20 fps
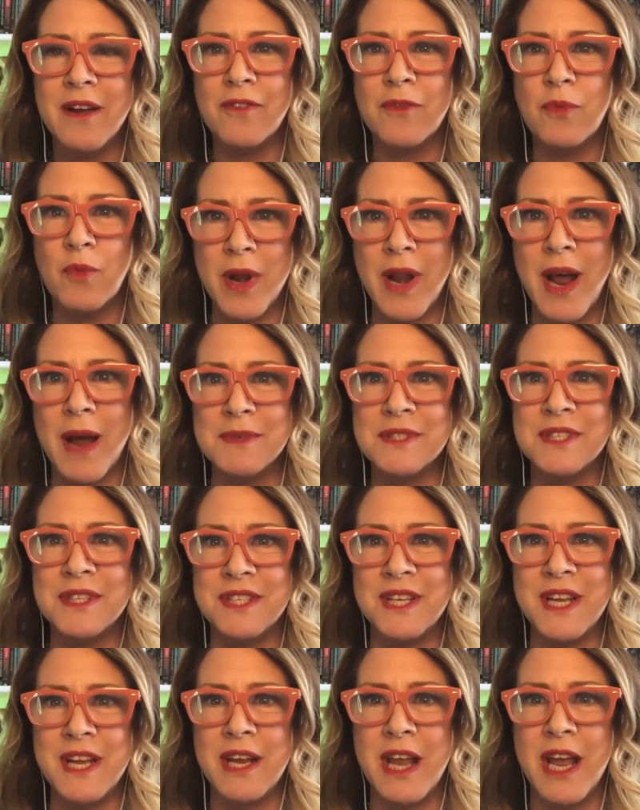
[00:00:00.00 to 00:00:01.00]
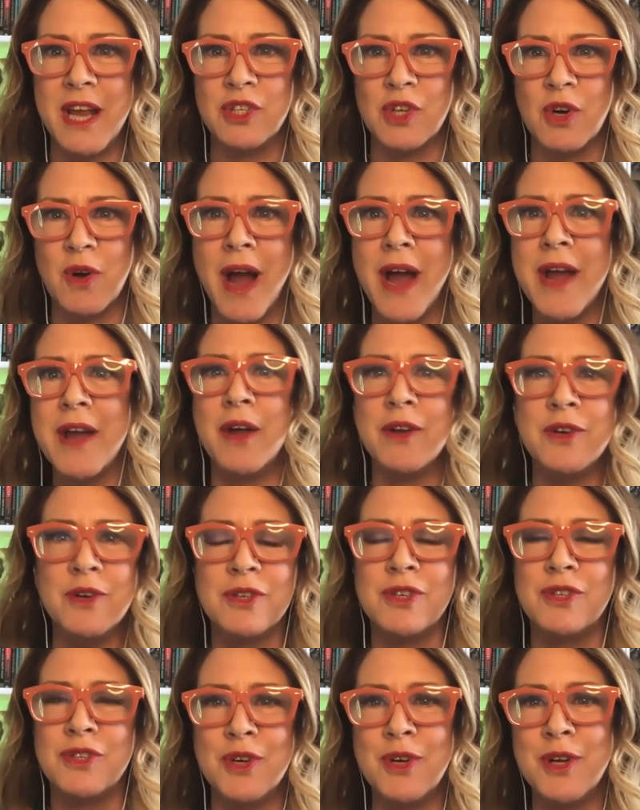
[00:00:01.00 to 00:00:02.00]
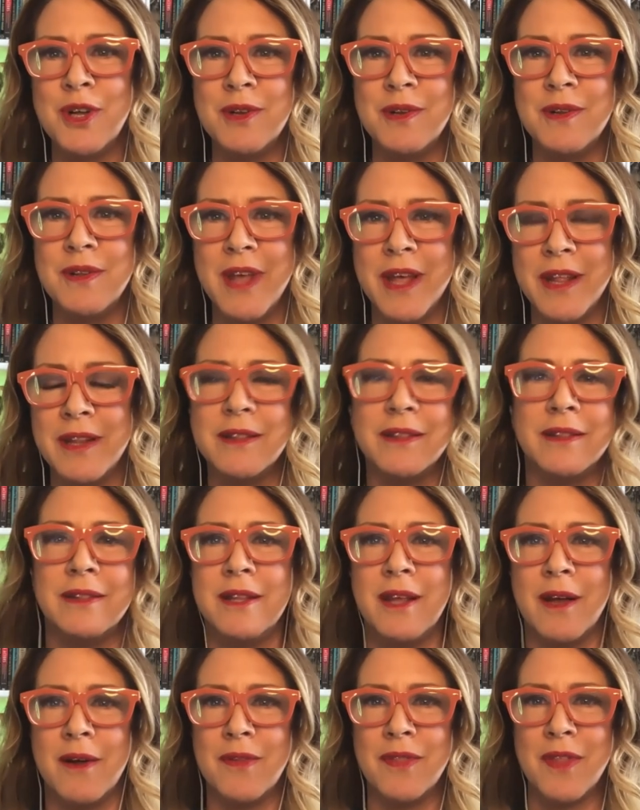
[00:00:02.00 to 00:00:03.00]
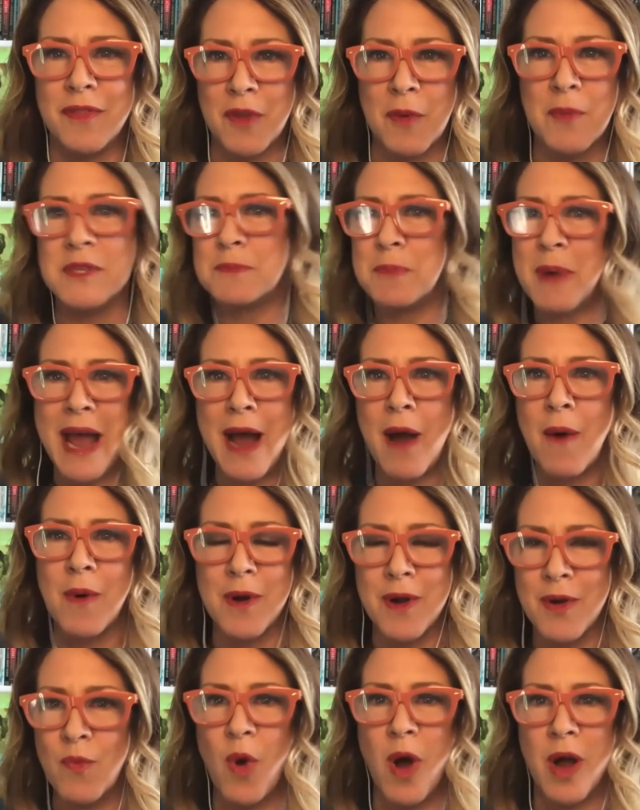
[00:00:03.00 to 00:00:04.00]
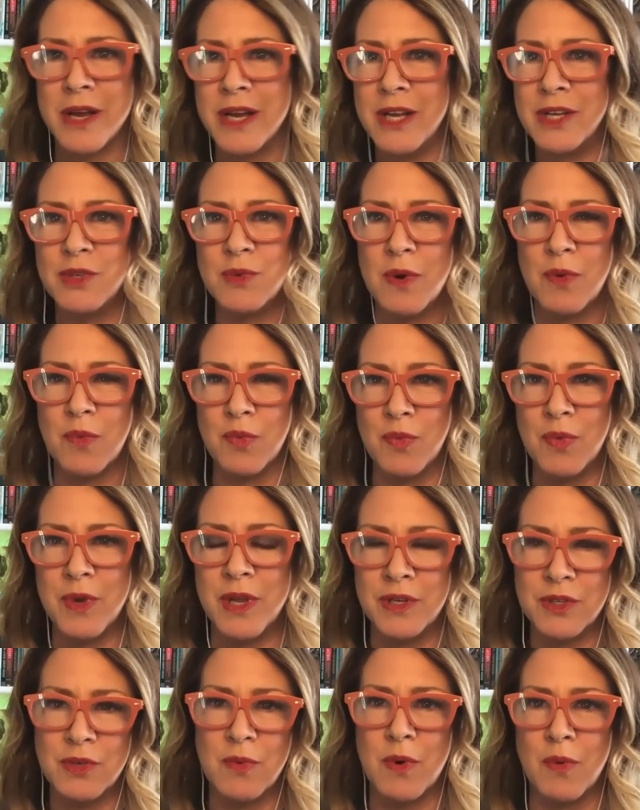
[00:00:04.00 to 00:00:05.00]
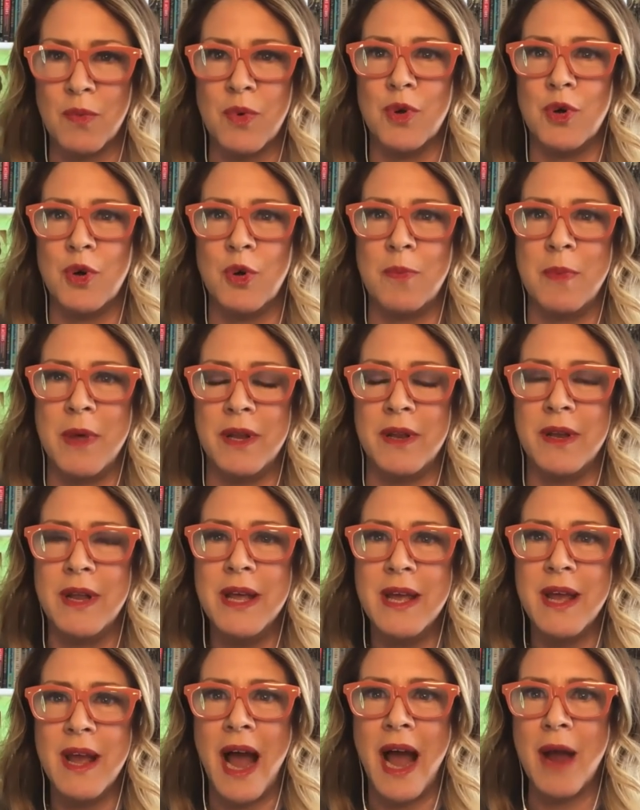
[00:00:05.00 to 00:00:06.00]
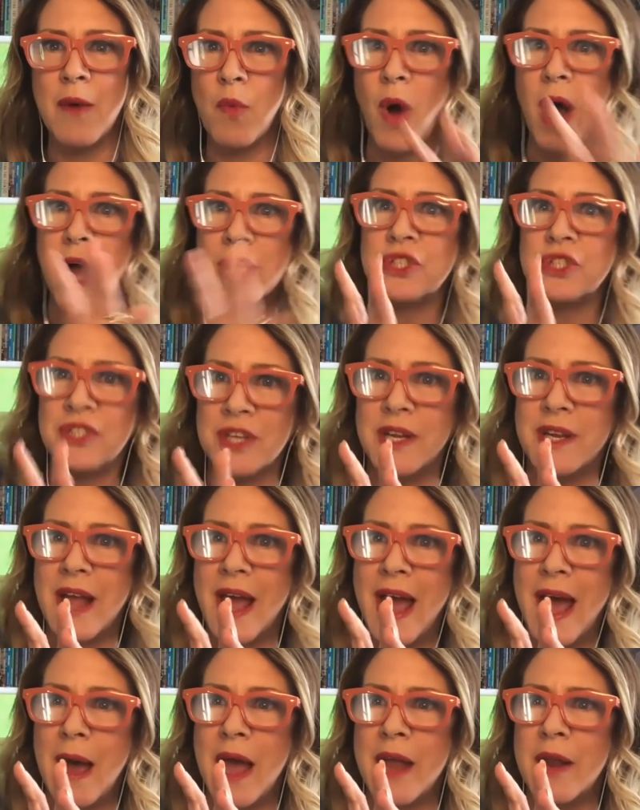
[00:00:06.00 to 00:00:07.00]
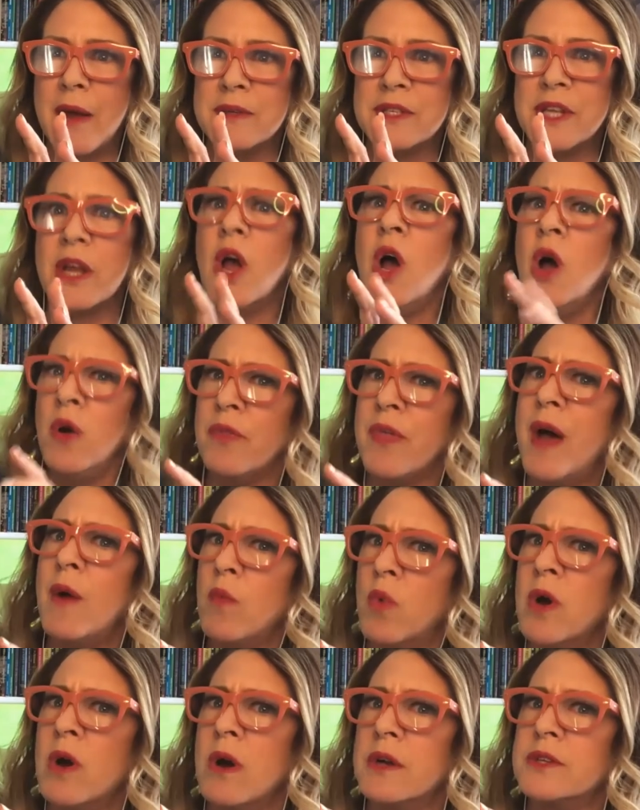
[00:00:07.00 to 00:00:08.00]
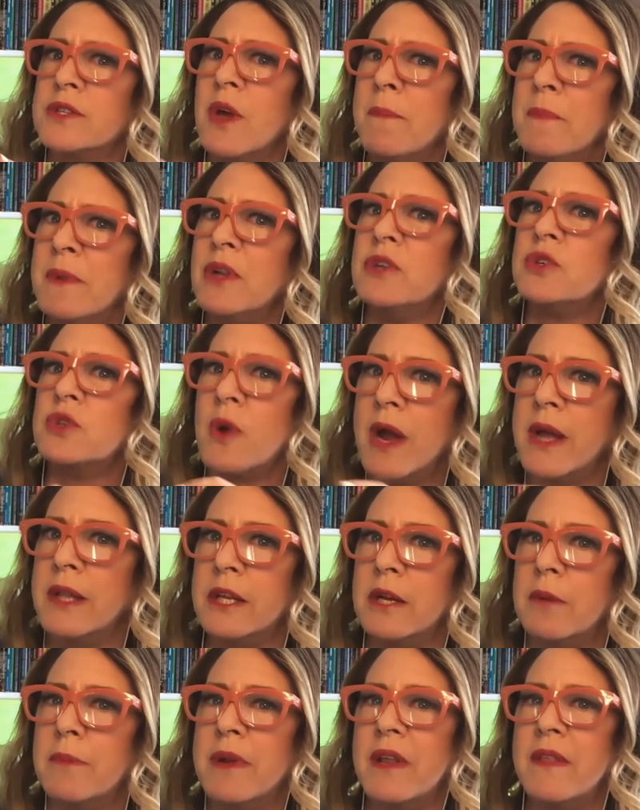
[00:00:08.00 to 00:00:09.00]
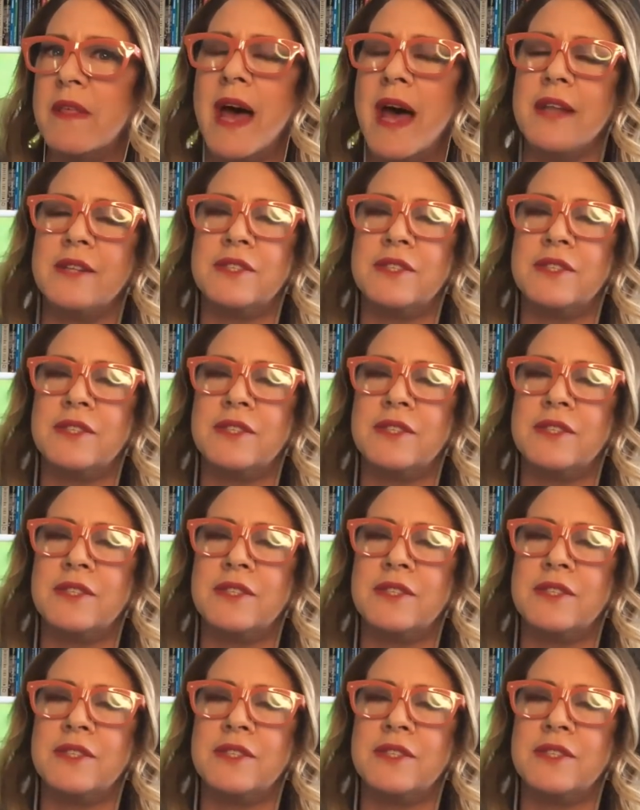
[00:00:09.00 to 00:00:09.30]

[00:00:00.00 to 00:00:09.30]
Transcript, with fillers: when I was a teenager. I understood that there that there was power in walking to a into a room and I watched it ha- and I was like, "Oh, that works. I'm going to try a little bit of that."